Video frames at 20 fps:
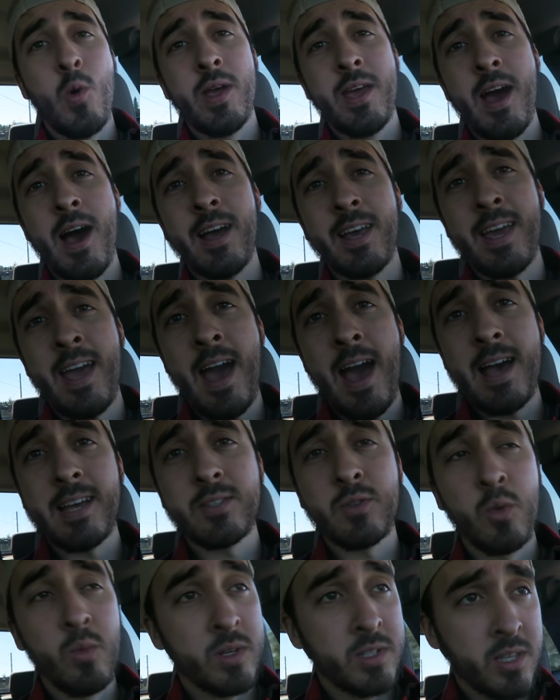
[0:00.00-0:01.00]
we got
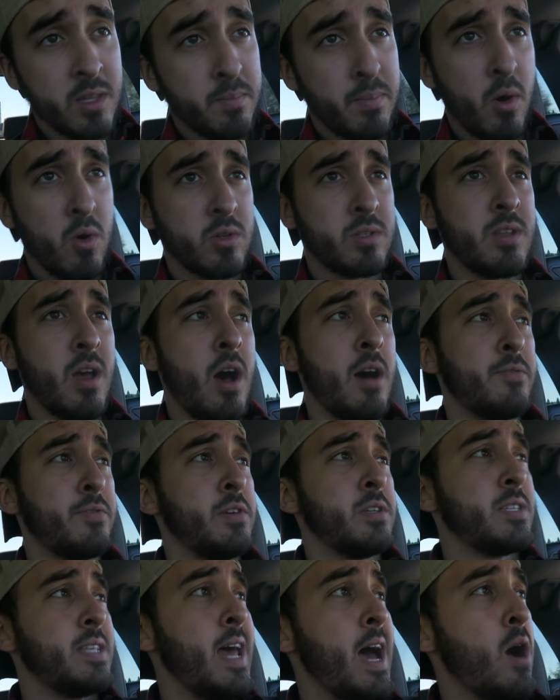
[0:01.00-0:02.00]
gas, we went to the post
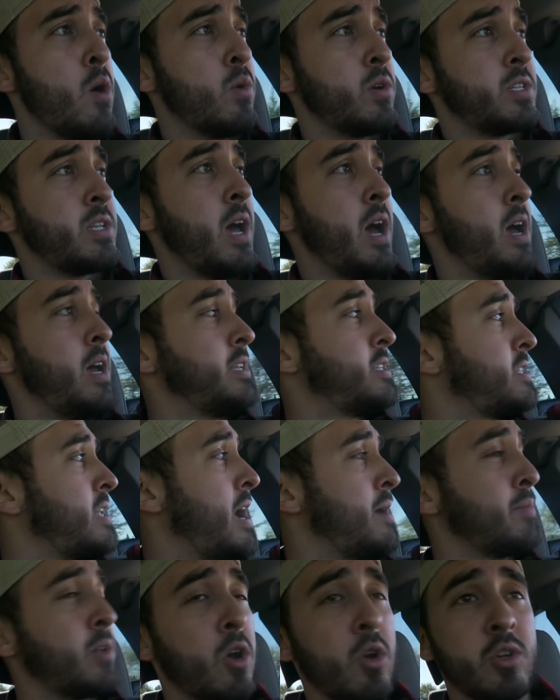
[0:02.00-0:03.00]
office. Now we're it's
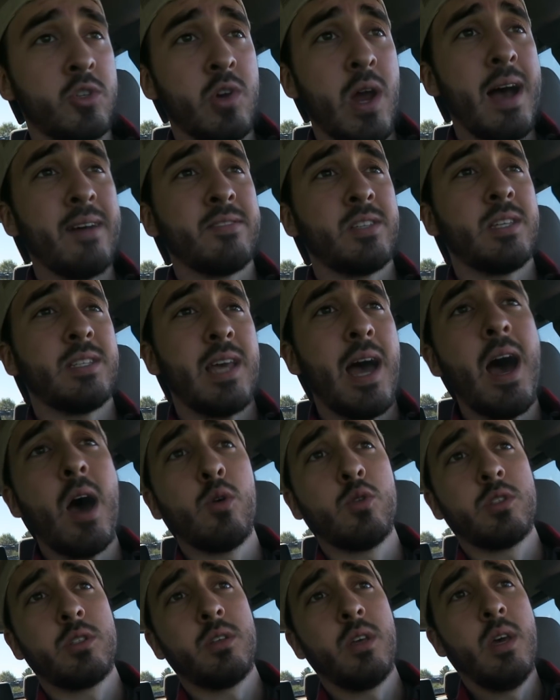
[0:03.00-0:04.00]
time to go to Travis's
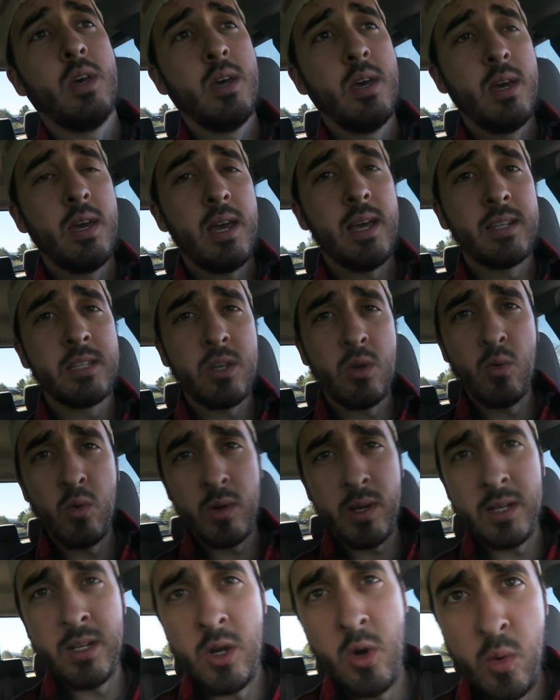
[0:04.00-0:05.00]
house and see what
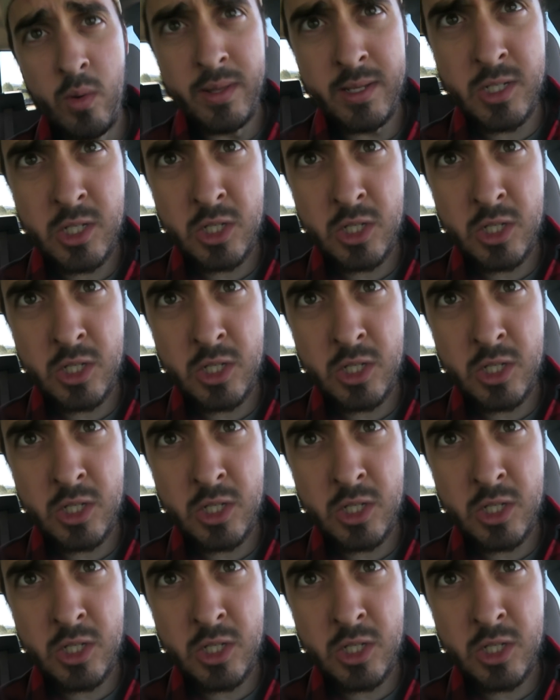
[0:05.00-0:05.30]
we can do with